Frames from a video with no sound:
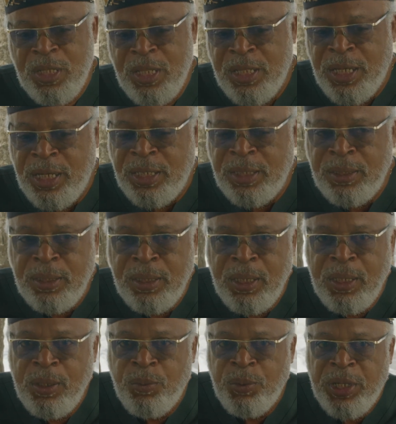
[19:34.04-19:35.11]
Then
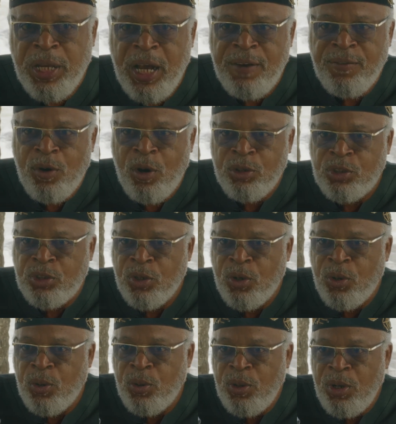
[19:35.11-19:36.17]
we have
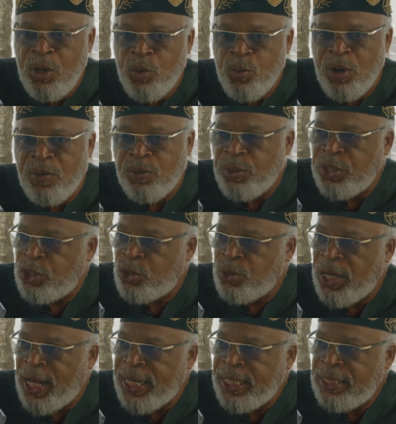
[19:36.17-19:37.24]
also Reverential
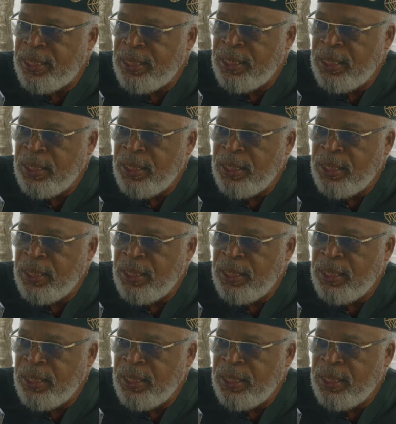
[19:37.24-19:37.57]
Night,